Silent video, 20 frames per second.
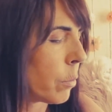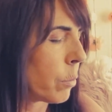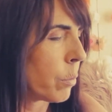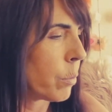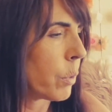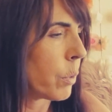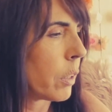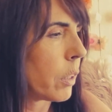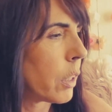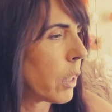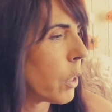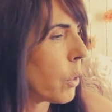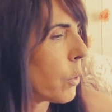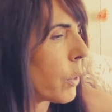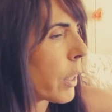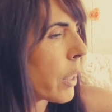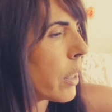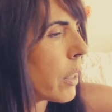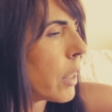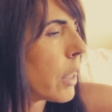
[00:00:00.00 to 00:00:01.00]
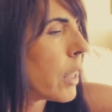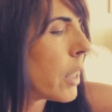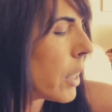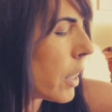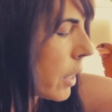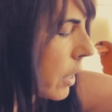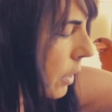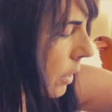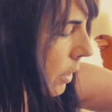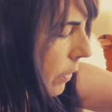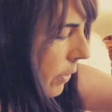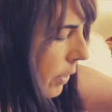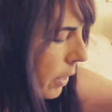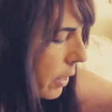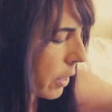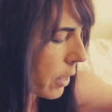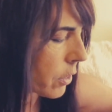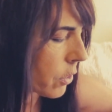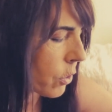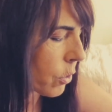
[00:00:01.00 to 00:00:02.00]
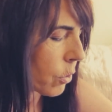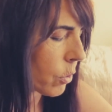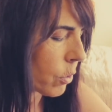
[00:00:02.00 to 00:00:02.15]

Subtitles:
Really quickly, let's get into